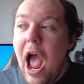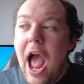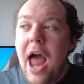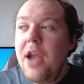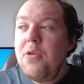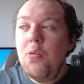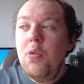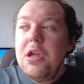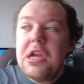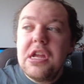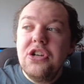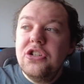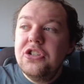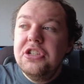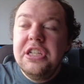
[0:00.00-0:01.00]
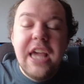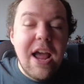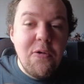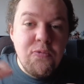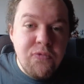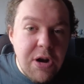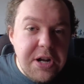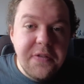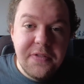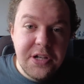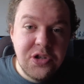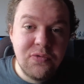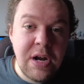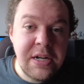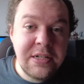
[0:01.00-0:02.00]
and we can just get rid of
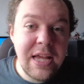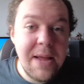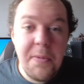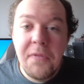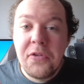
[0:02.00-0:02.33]
this red tape.